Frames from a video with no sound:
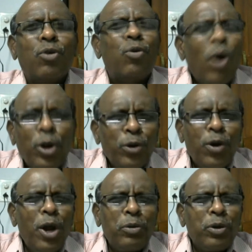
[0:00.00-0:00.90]
What you
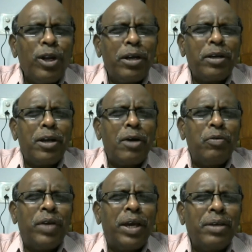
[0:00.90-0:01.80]
have to learn
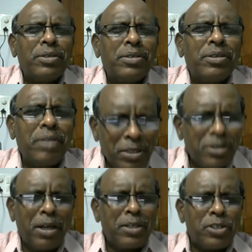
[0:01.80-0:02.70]
now is there is
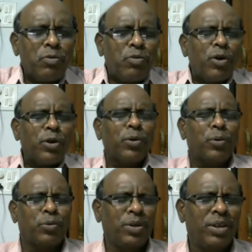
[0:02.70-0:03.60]
a lesson for
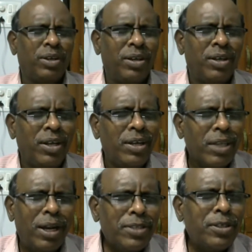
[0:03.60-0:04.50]
you.
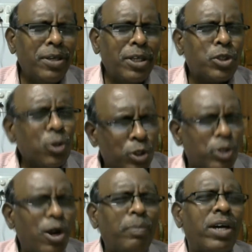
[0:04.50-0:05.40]
The lesson is to
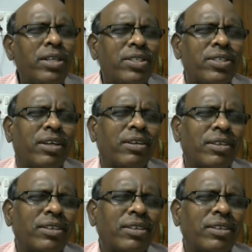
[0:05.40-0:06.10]
stop dancing.